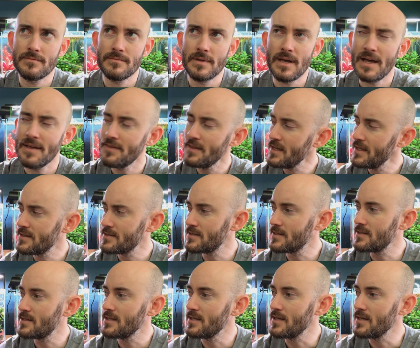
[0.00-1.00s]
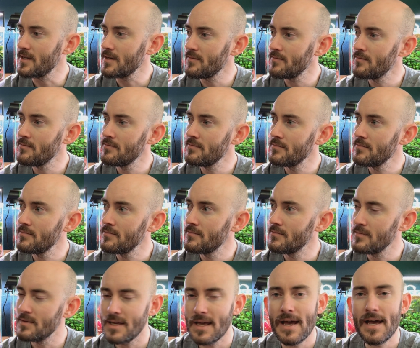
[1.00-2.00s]
I think it's a T.
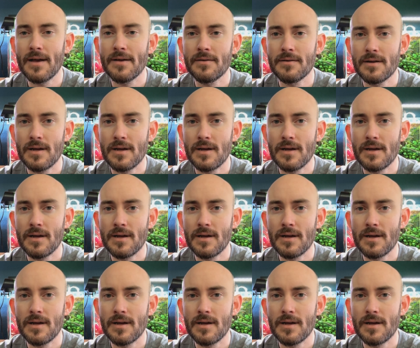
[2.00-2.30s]
Yeah,